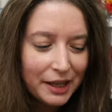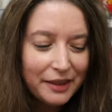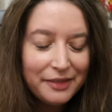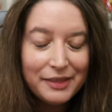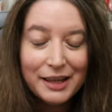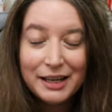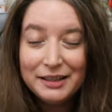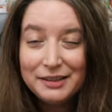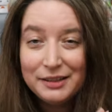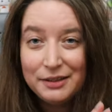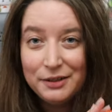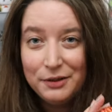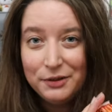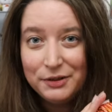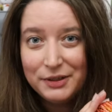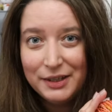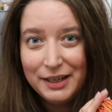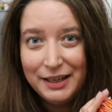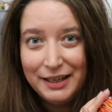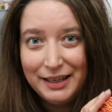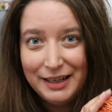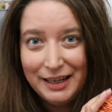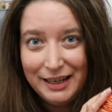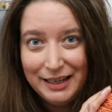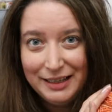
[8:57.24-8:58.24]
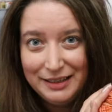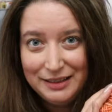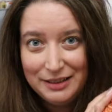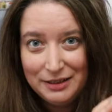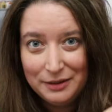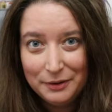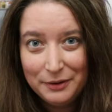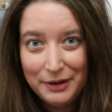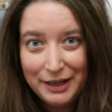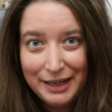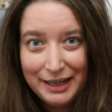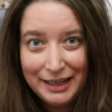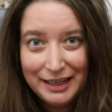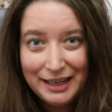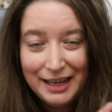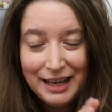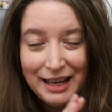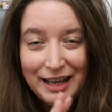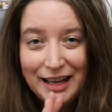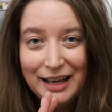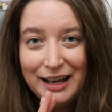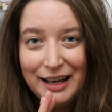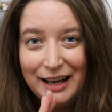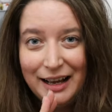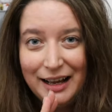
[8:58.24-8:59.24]
that Susan is doing,
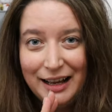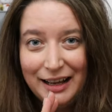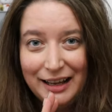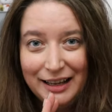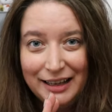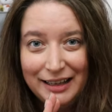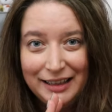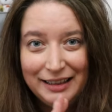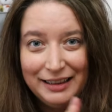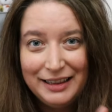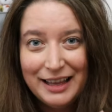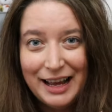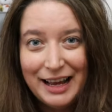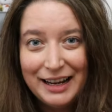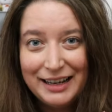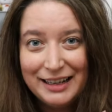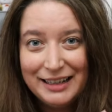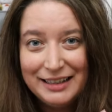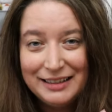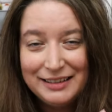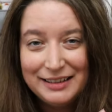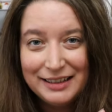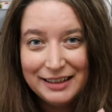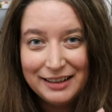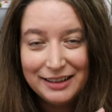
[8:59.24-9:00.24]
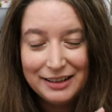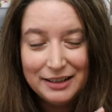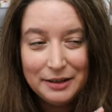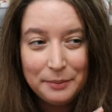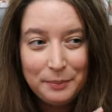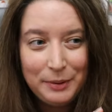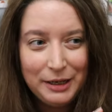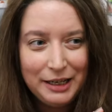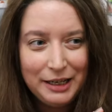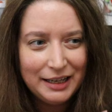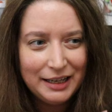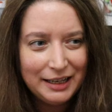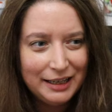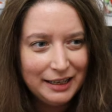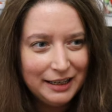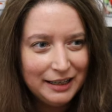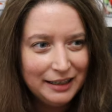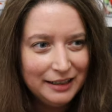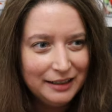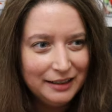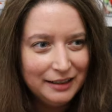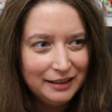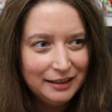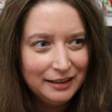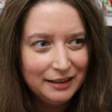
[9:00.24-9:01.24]
that is going to
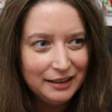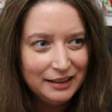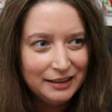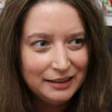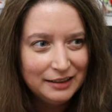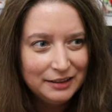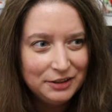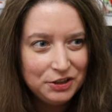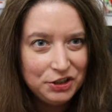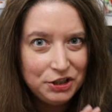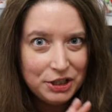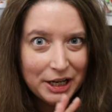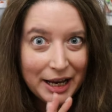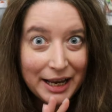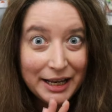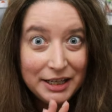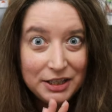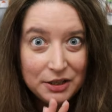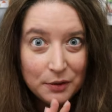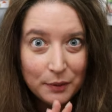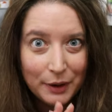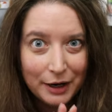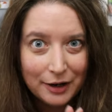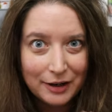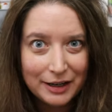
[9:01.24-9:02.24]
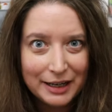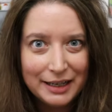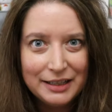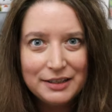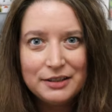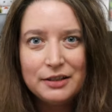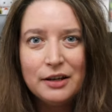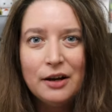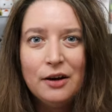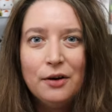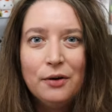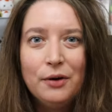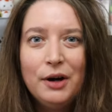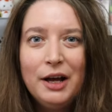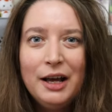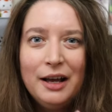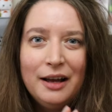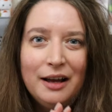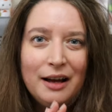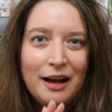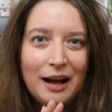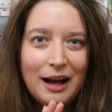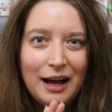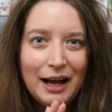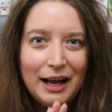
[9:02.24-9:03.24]
in January. So
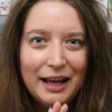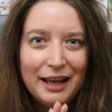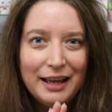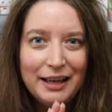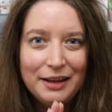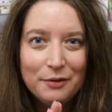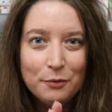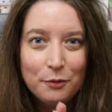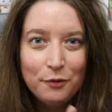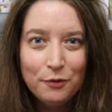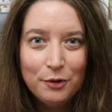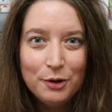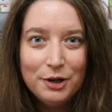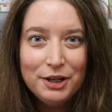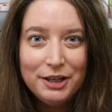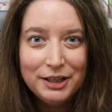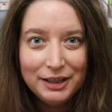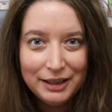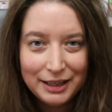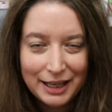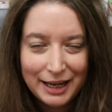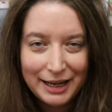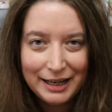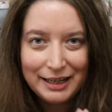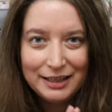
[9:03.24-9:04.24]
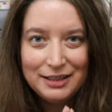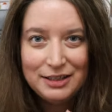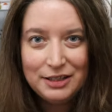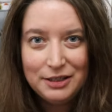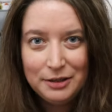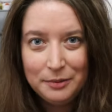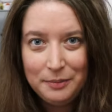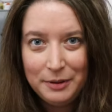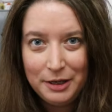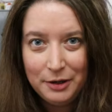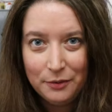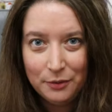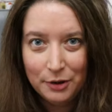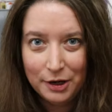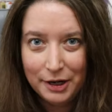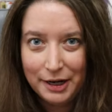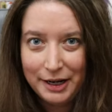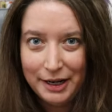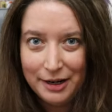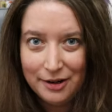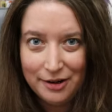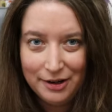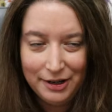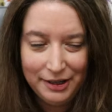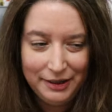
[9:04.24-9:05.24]
I would like to be
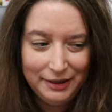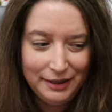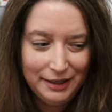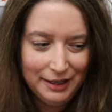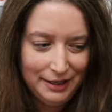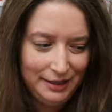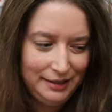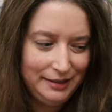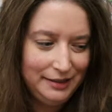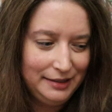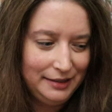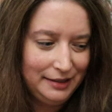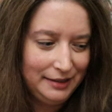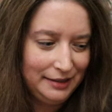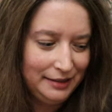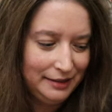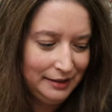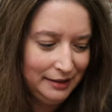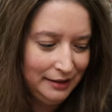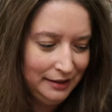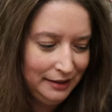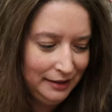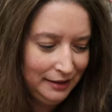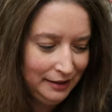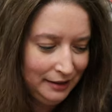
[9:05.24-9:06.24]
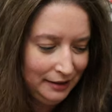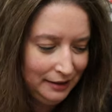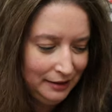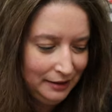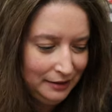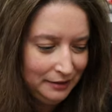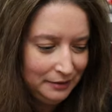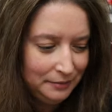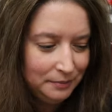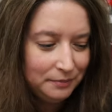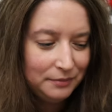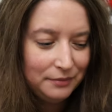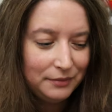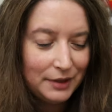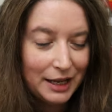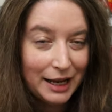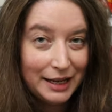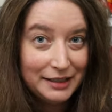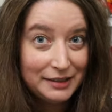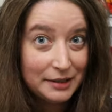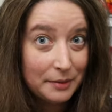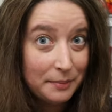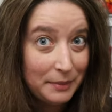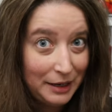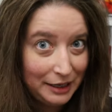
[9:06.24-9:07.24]
working on this
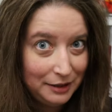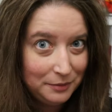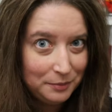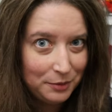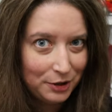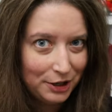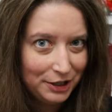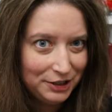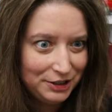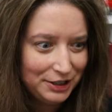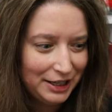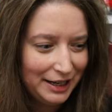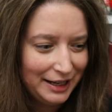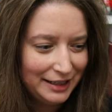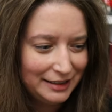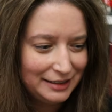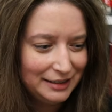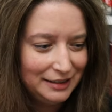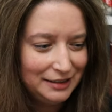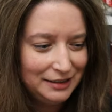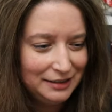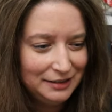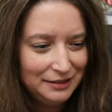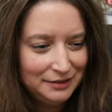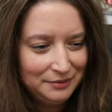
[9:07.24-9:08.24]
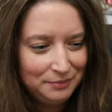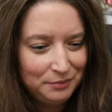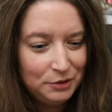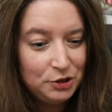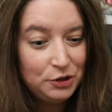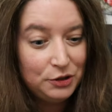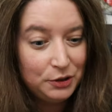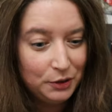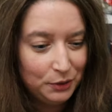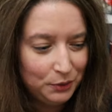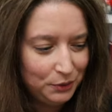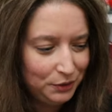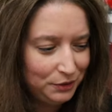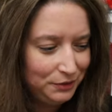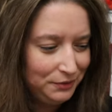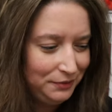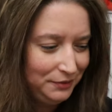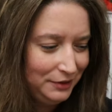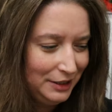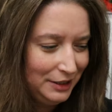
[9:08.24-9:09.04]
as a main project soon,